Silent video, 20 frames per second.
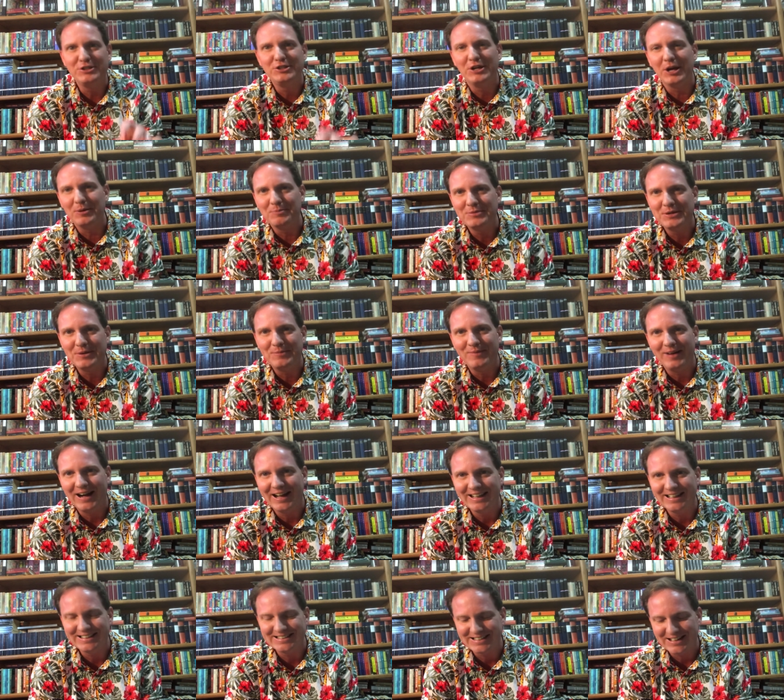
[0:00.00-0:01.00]
jump to
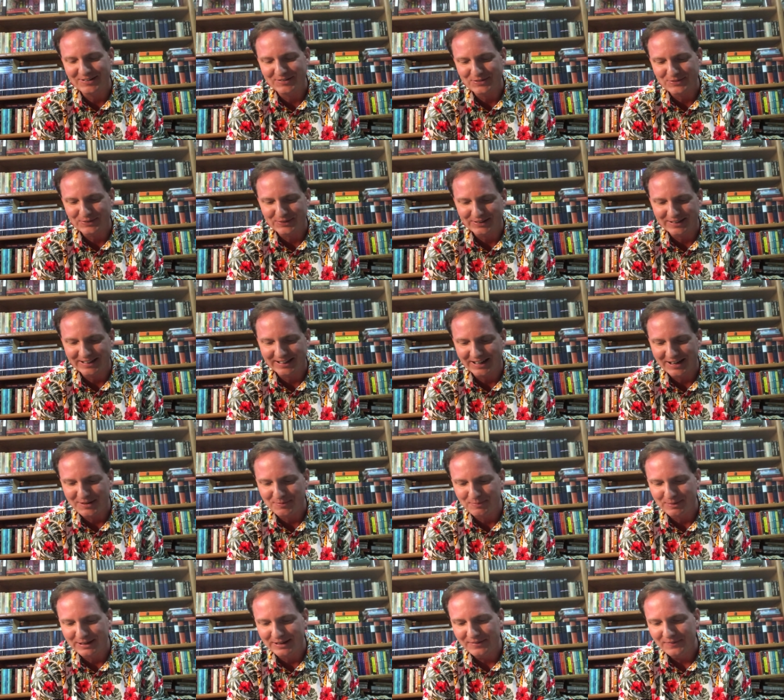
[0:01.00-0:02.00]
mind as I was working on it.
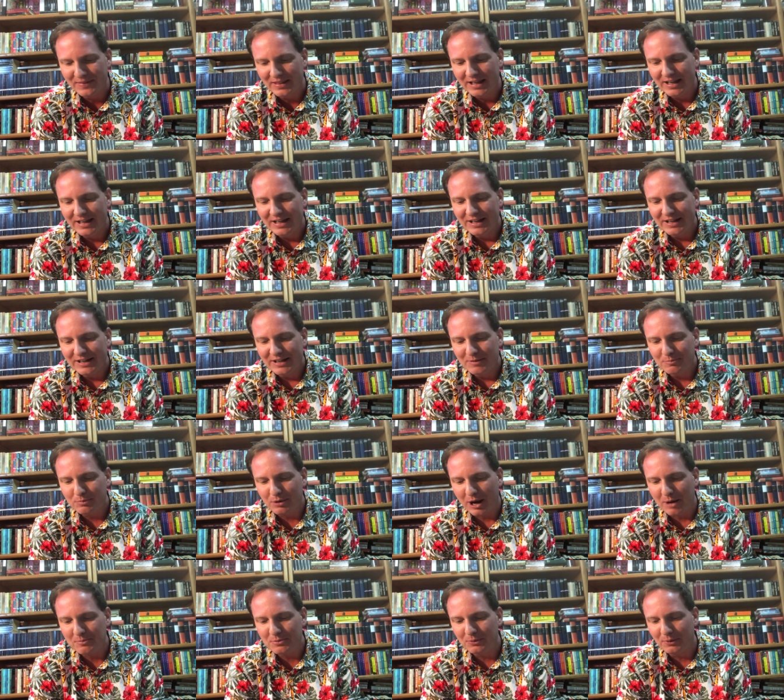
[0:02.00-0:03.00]
But
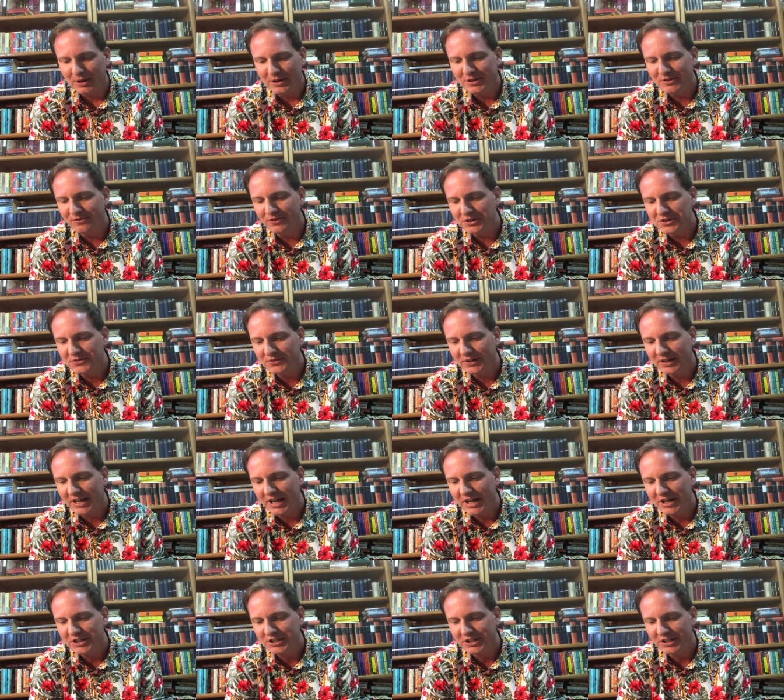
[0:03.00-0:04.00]
prompt one:
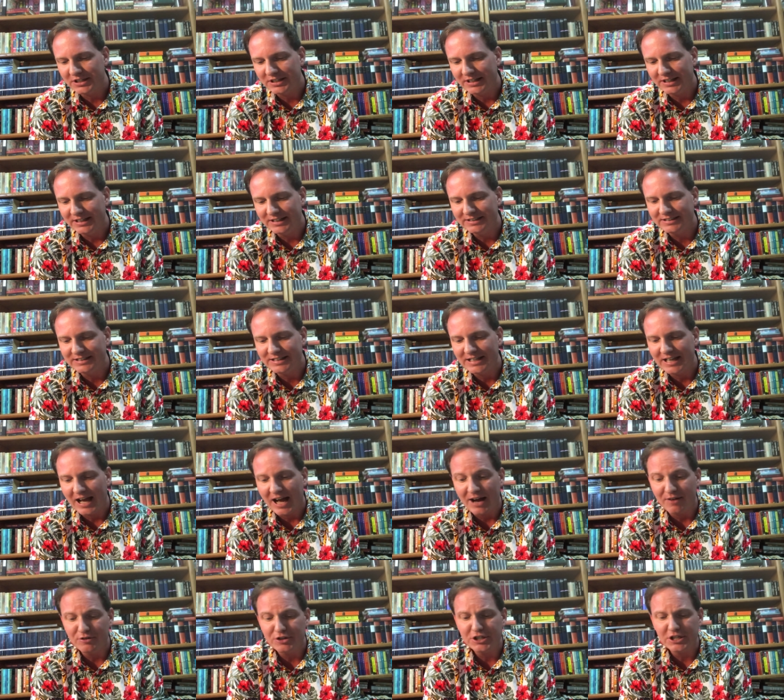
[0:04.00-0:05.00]
diversification is the
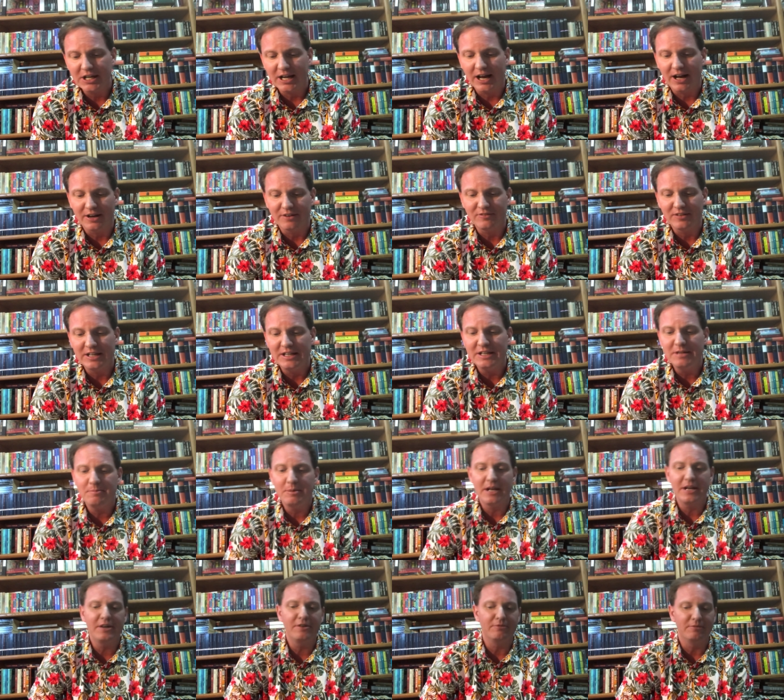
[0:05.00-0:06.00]
averaging out of
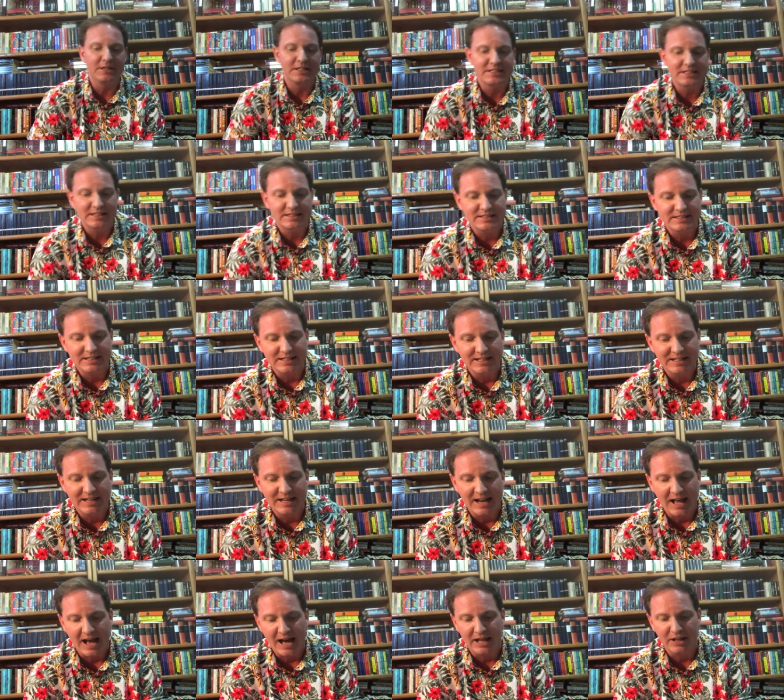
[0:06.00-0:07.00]
independent risks in an
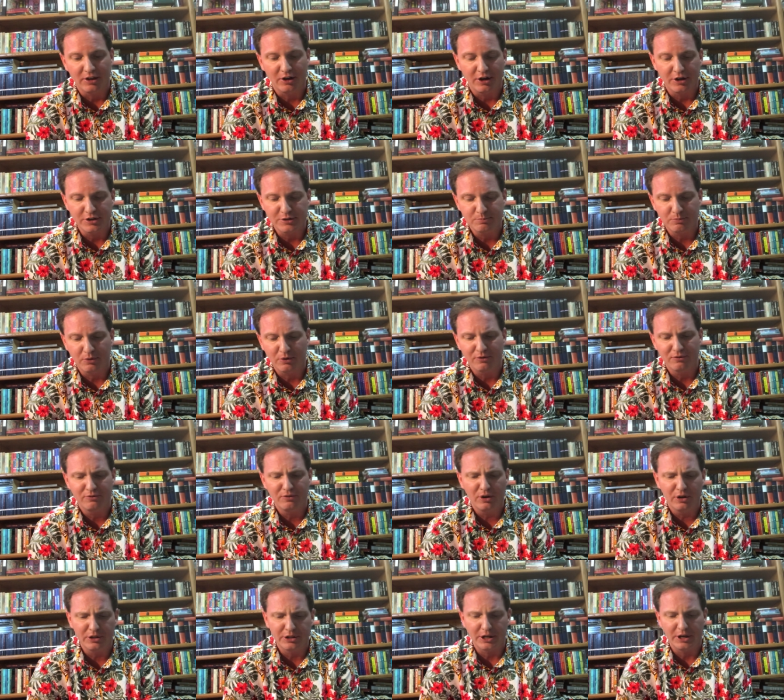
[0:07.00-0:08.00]
at-large
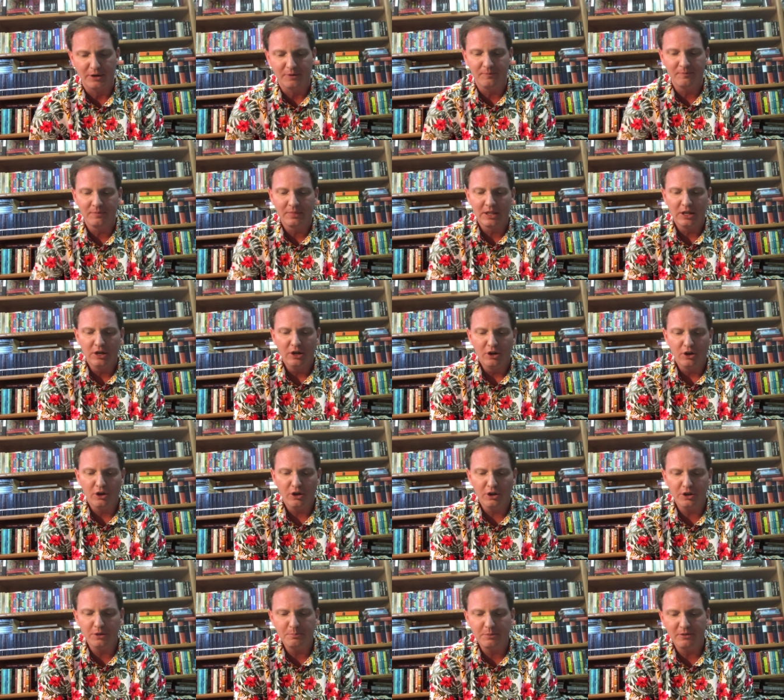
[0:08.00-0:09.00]
portfolio.
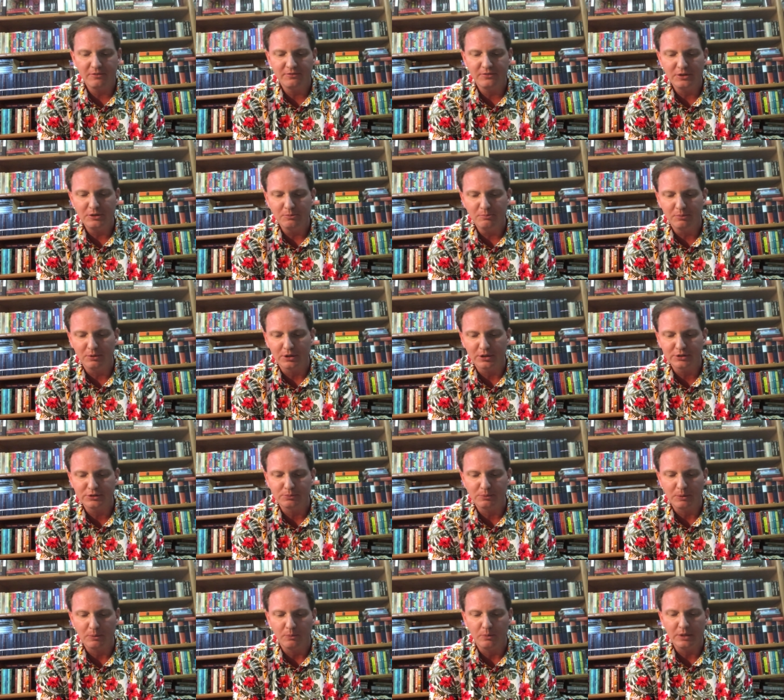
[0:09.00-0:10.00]
Hold up a few books
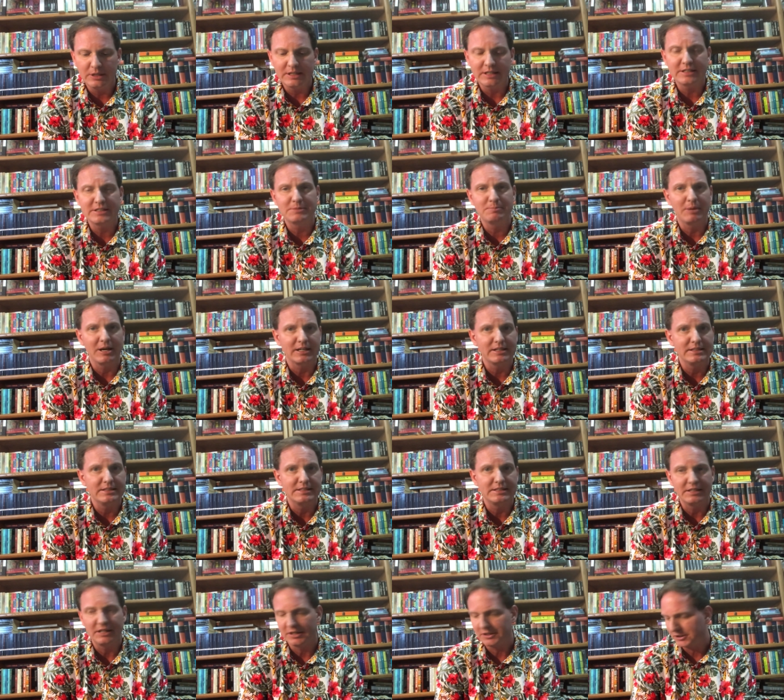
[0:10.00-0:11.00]
we wouldn't expect to
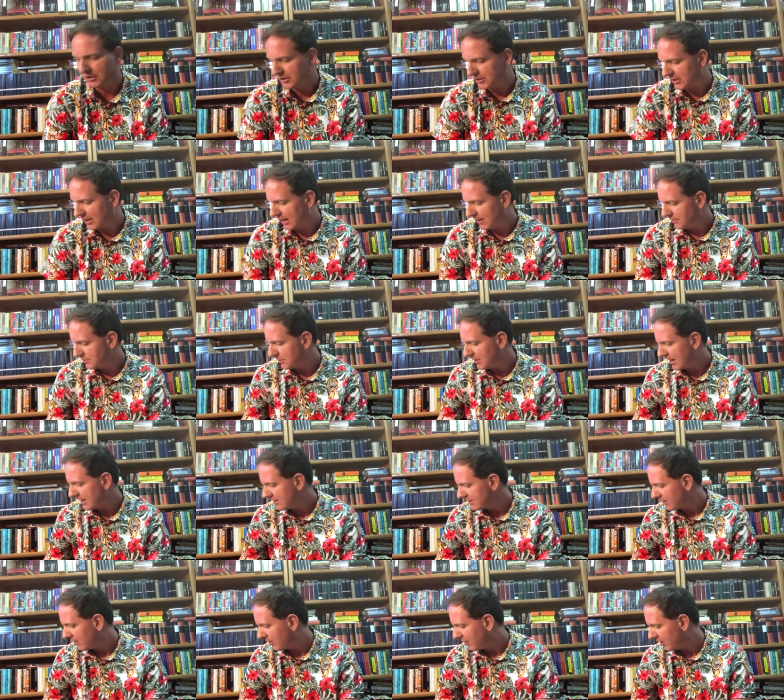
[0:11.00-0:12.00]
see on your shelves. That's
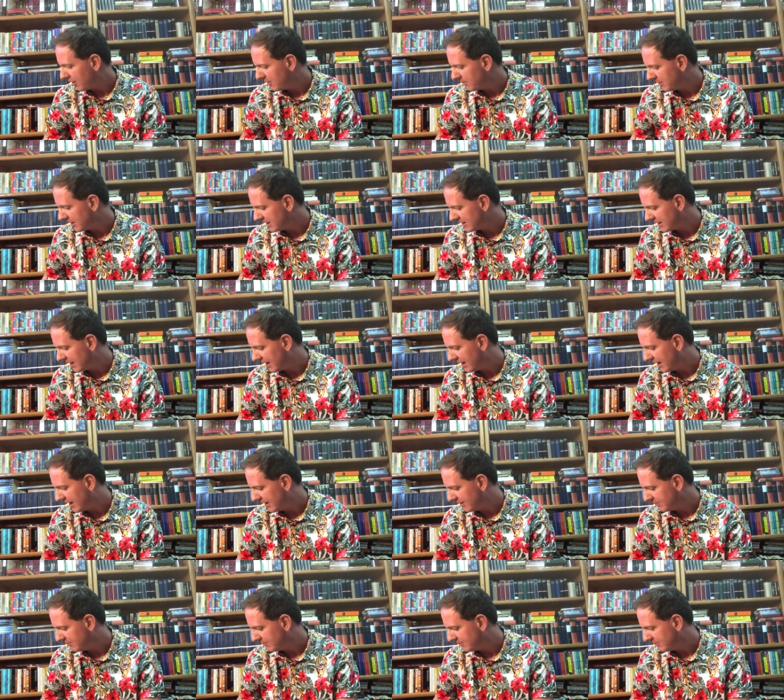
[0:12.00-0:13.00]
hard because I, I
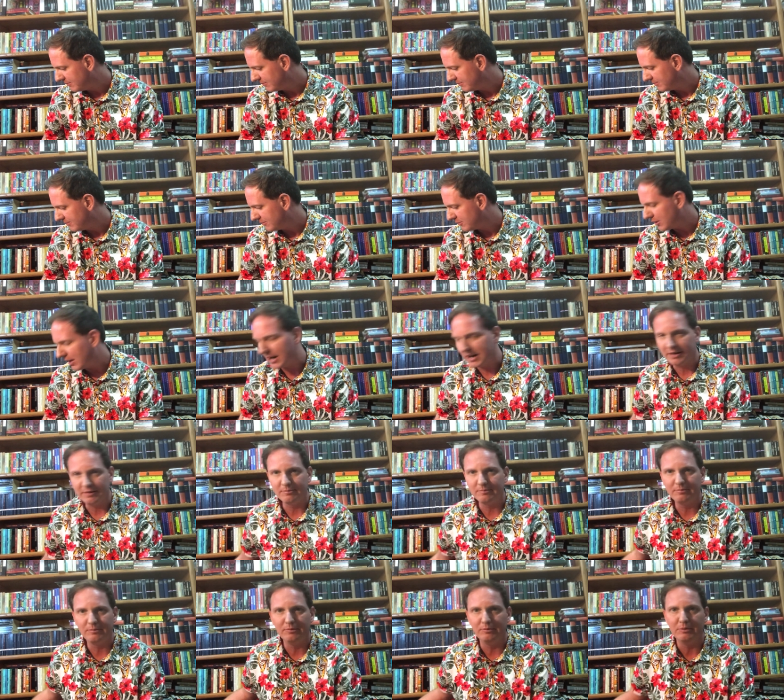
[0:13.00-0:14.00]
try to
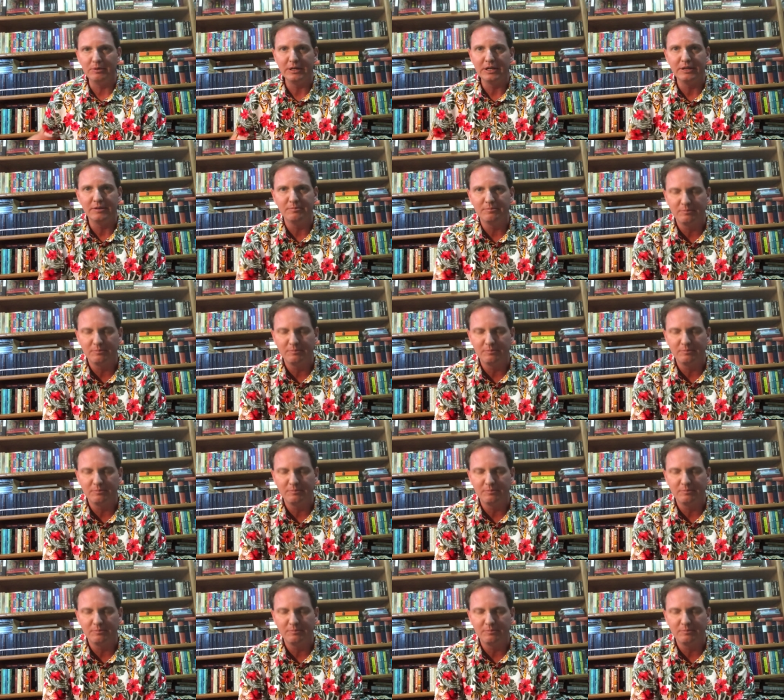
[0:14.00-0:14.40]
read